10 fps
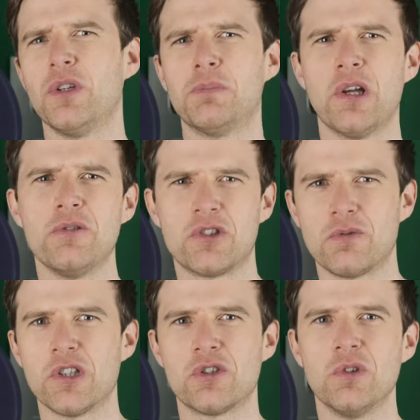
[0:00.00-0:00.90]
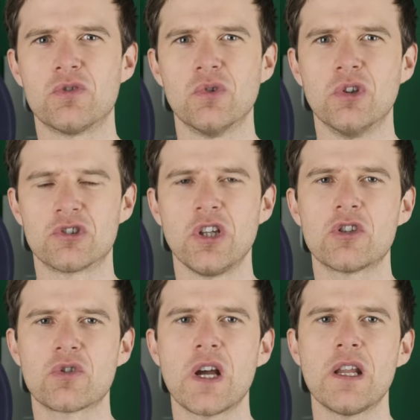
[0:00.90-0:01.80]
on the blow to switch to a draw. So you're
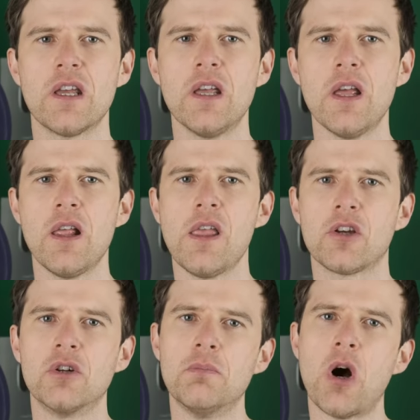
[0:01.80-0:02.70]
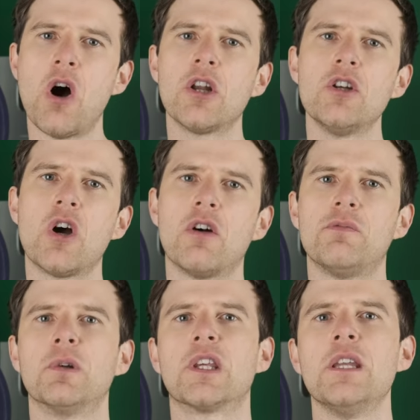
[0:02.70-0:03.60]
trying to come on and off
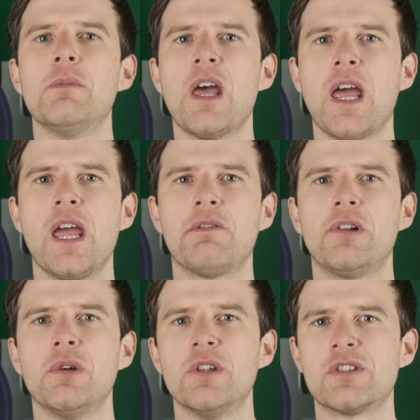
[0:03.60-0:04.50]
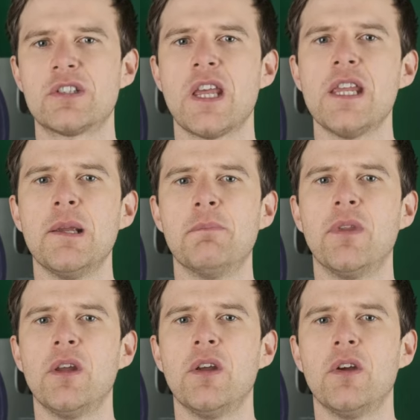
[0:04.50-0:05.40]
but keep the airflow the same
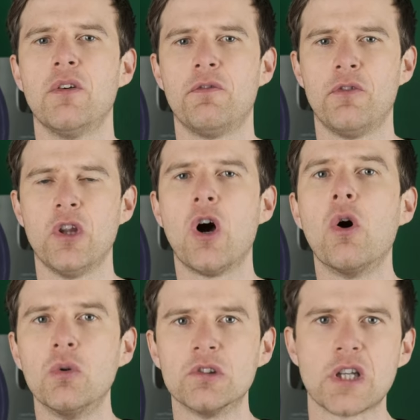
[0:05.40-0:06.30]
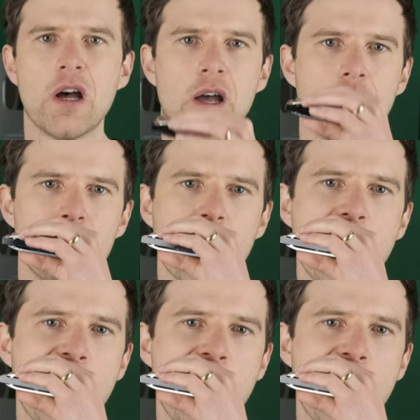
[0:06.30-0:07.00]
for the whole time.